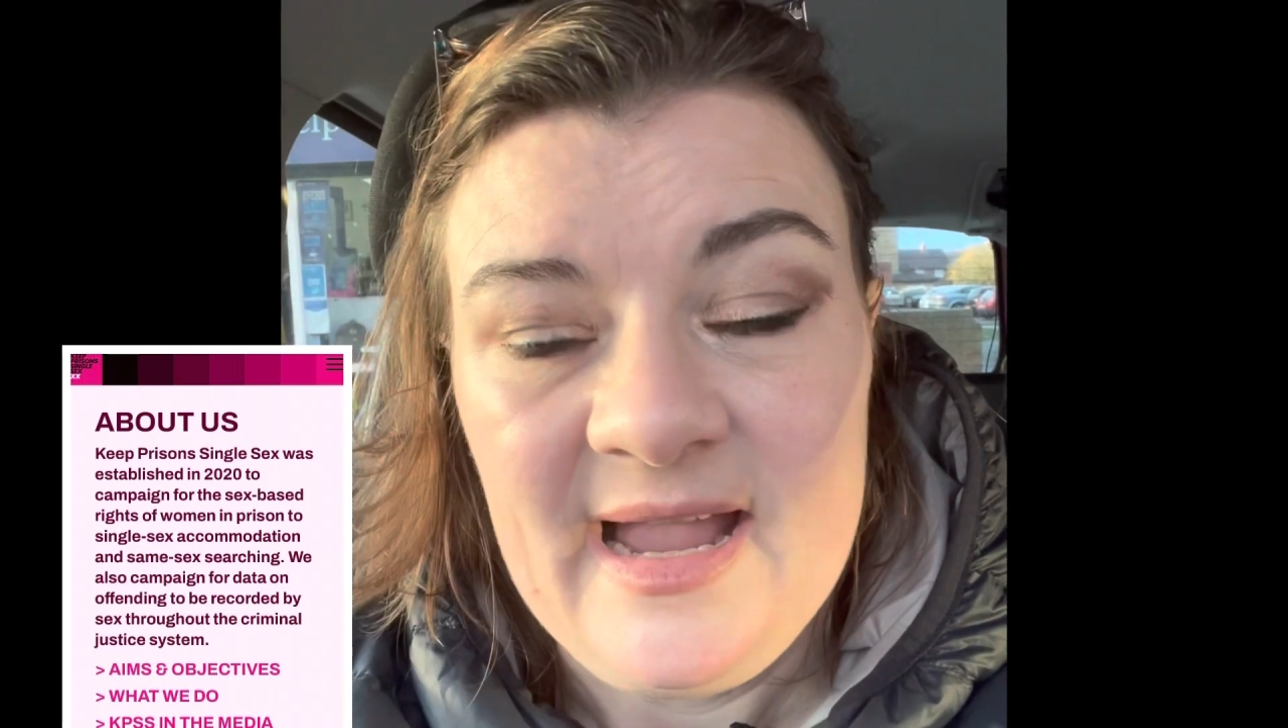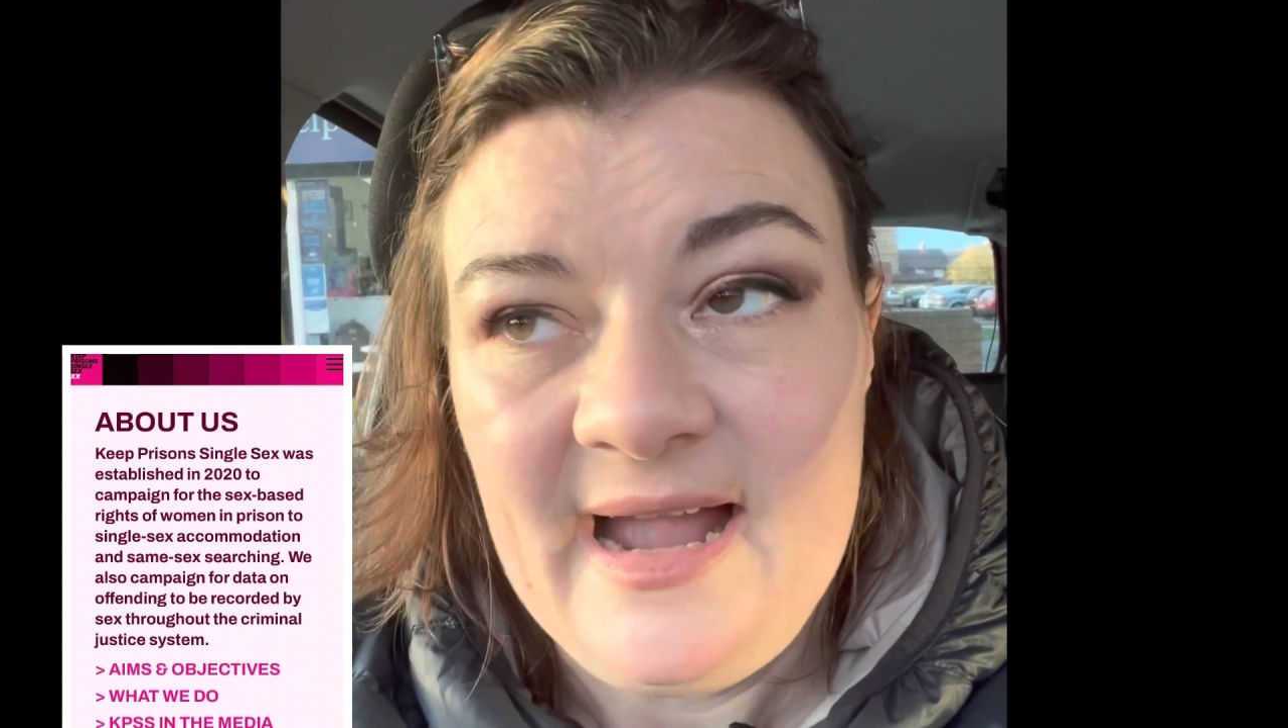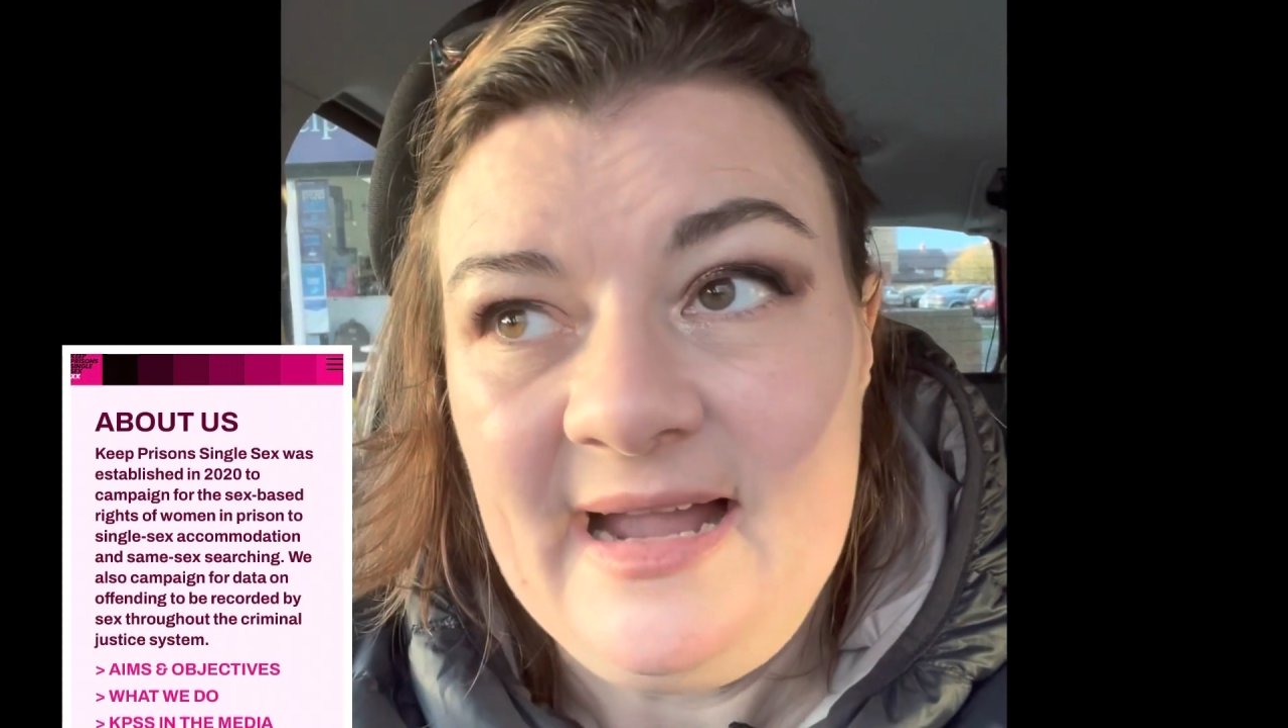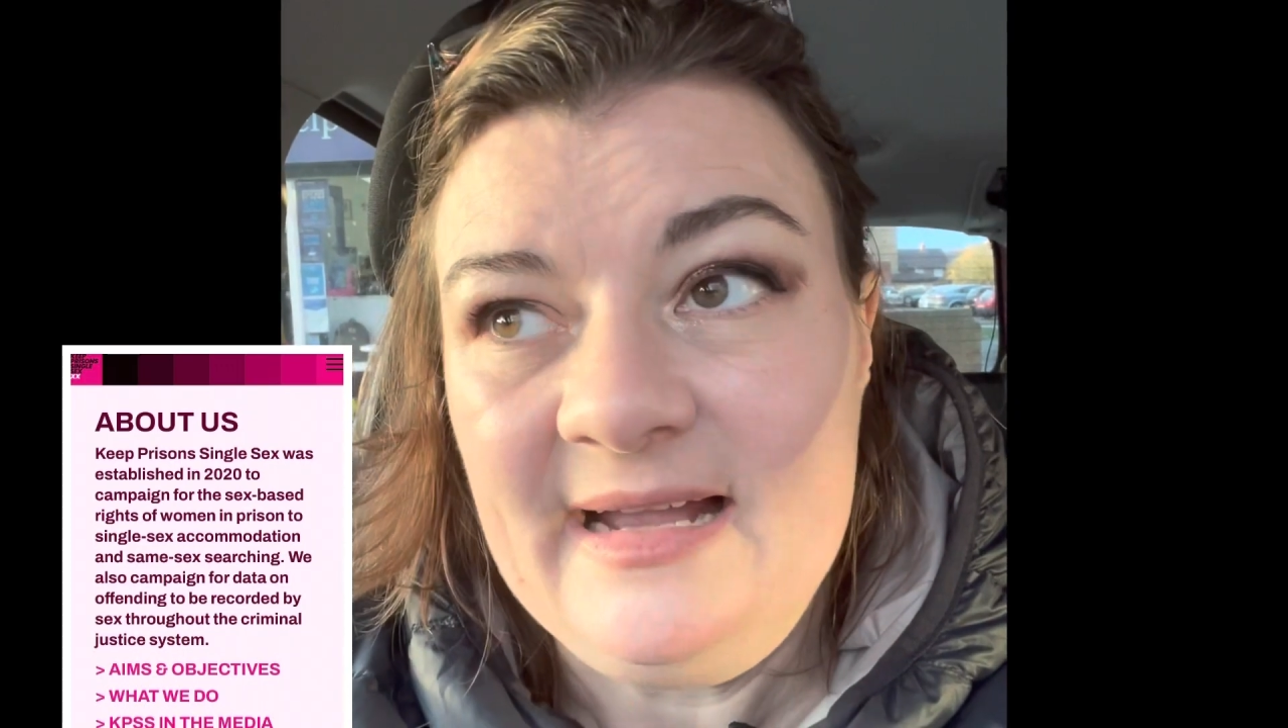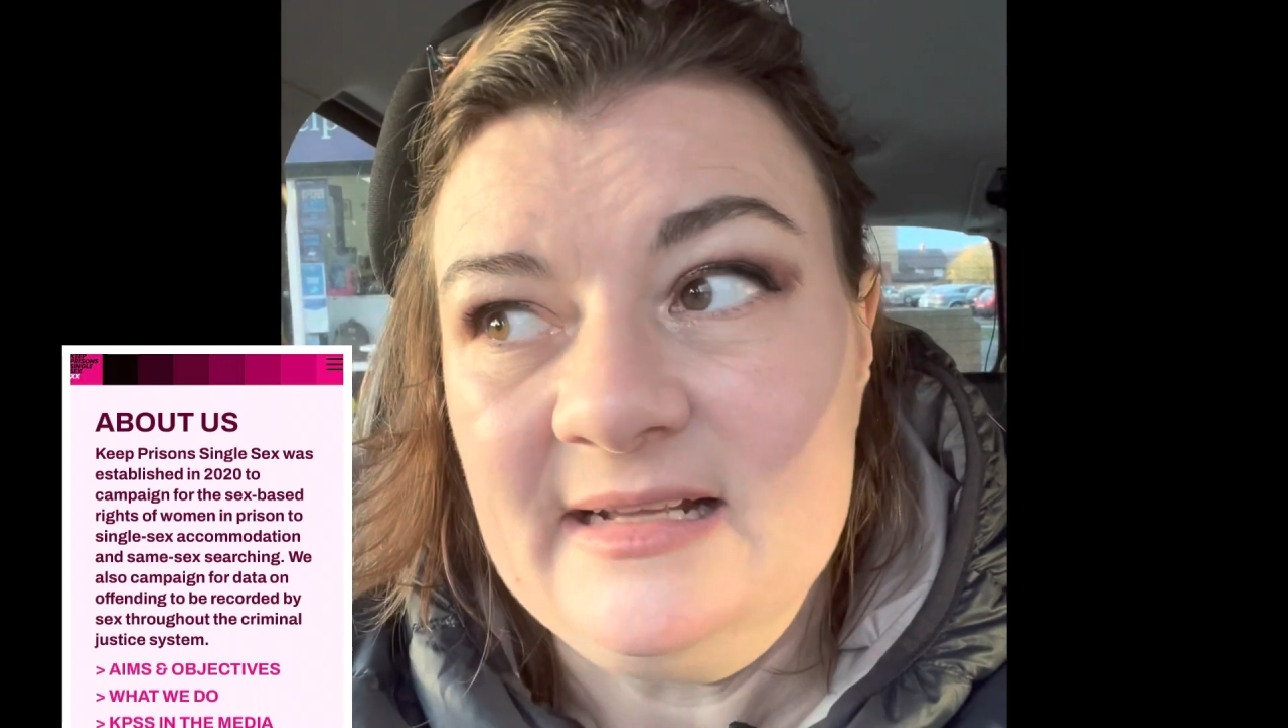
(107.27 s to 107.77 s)

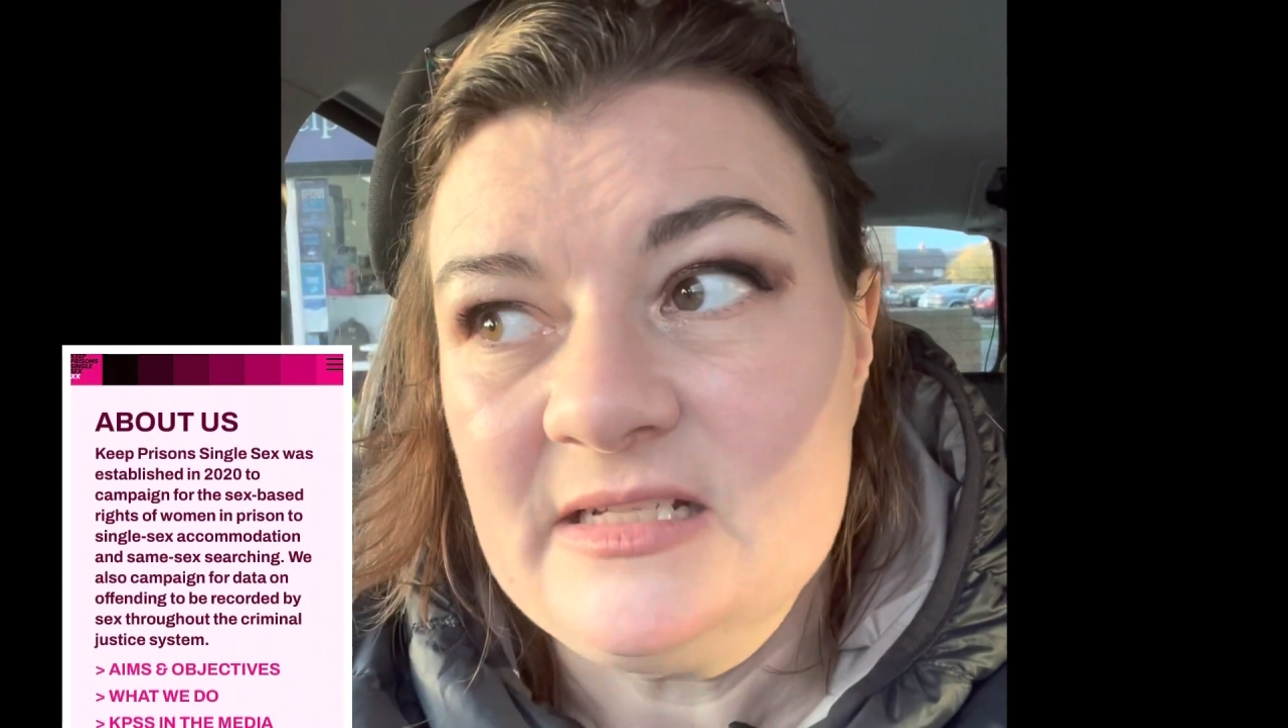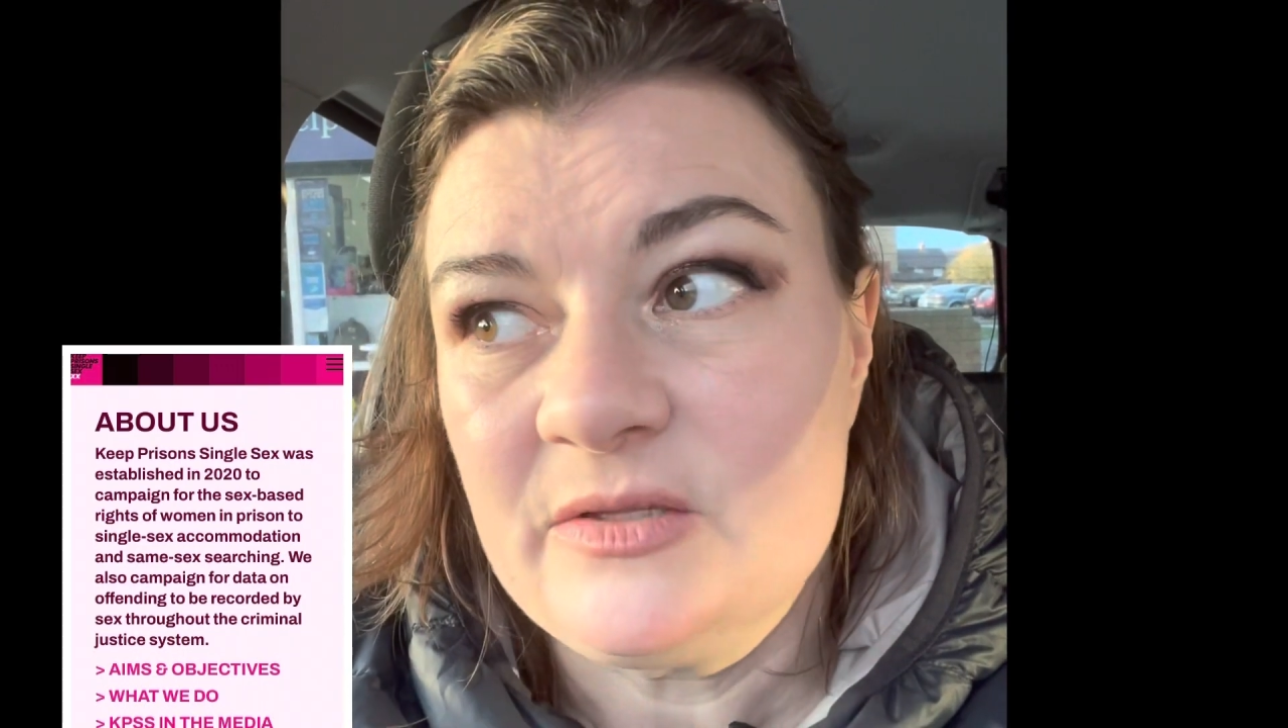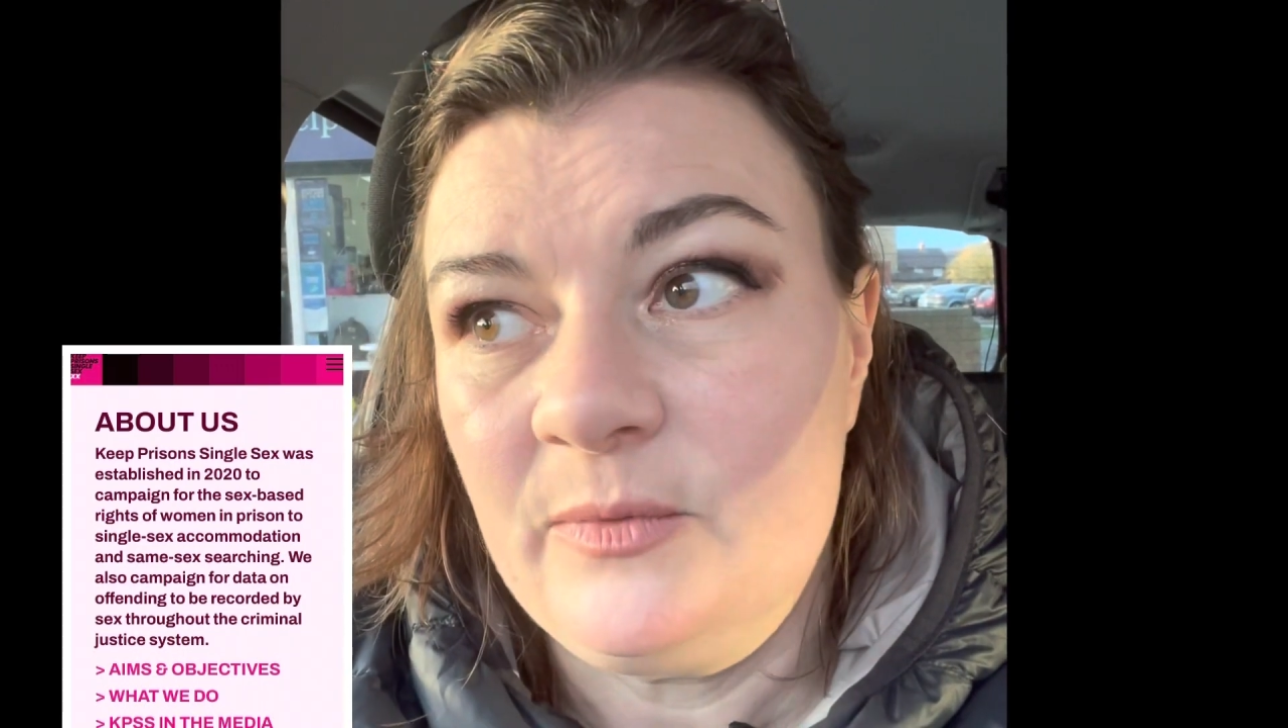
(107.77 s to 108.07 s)
And the